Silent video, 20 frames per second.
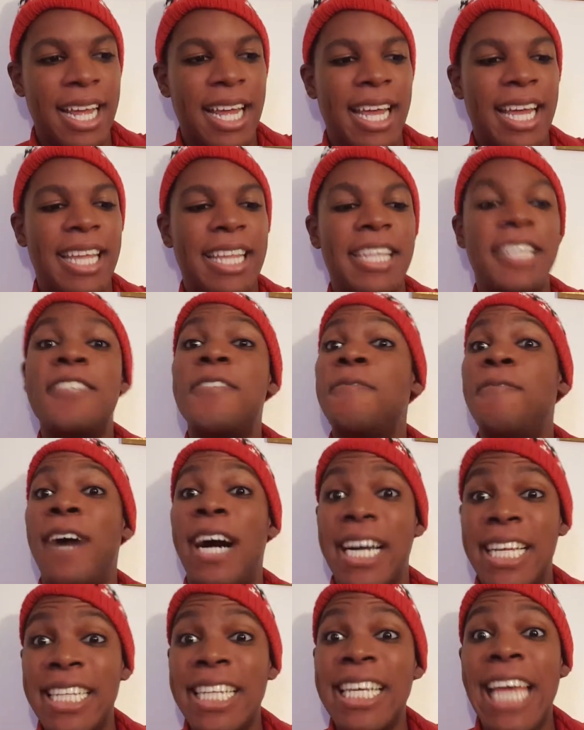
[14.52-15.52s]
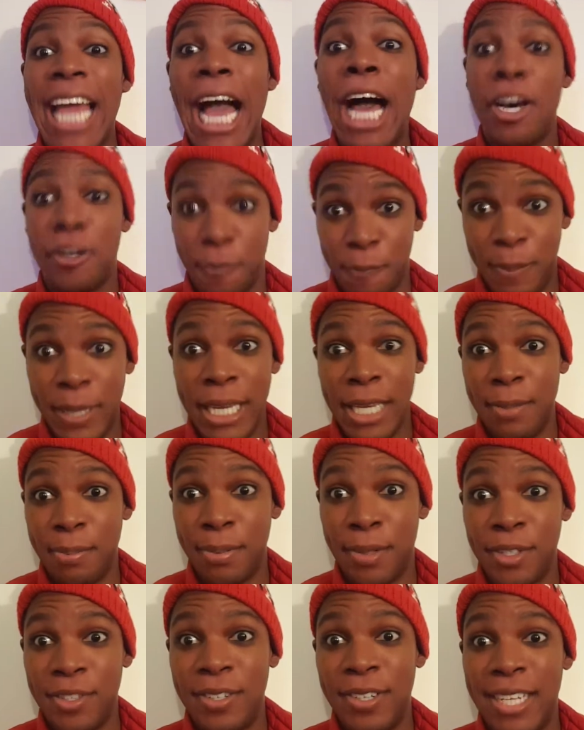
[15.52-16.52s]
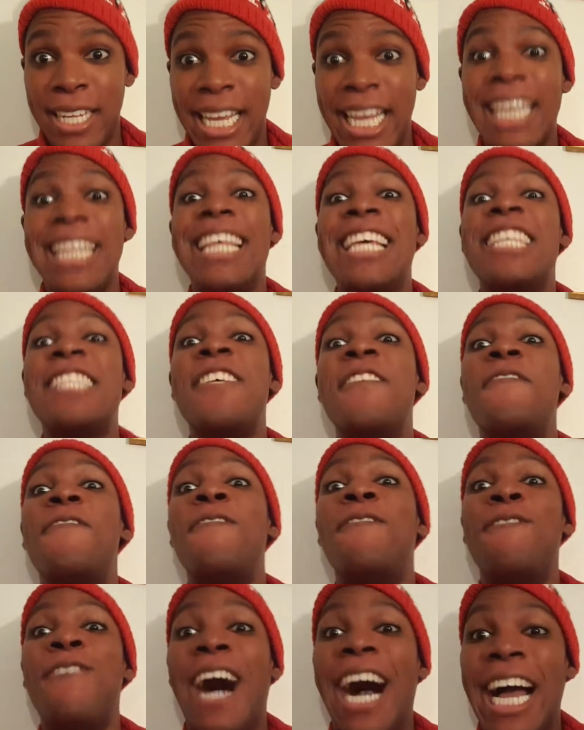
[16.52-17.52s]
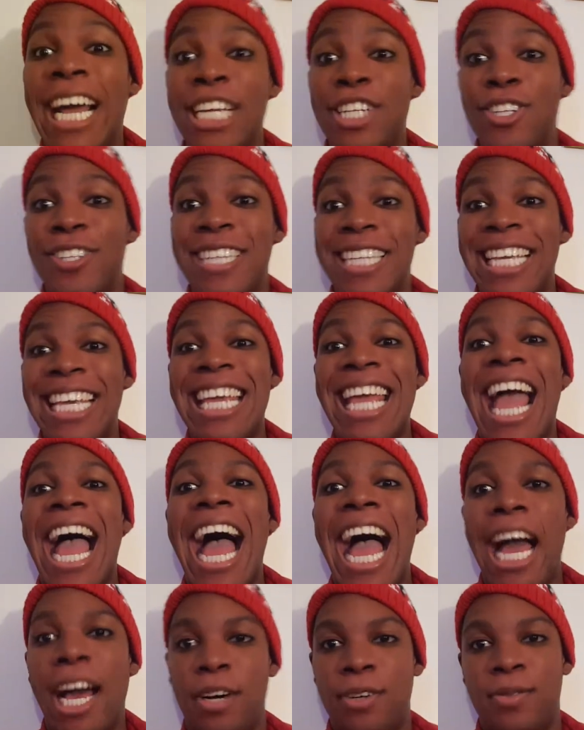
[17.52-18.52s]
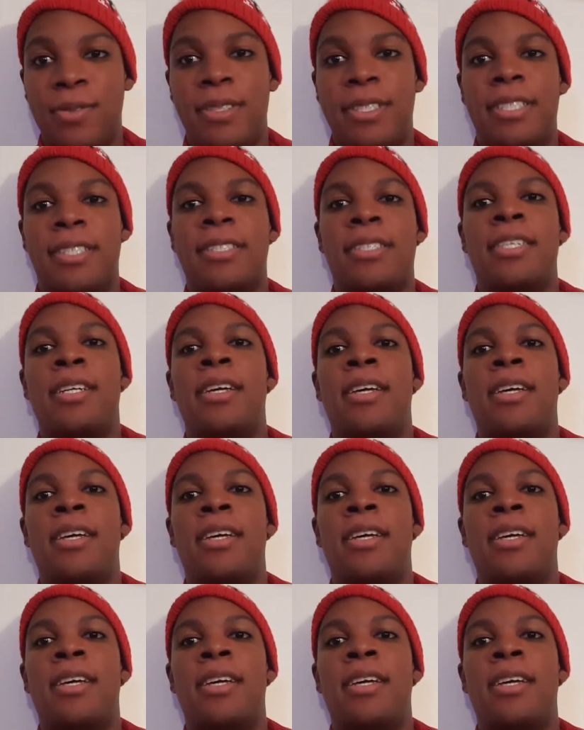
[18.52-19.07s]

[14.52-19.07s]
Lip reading: It is finally out, people! It is finally out!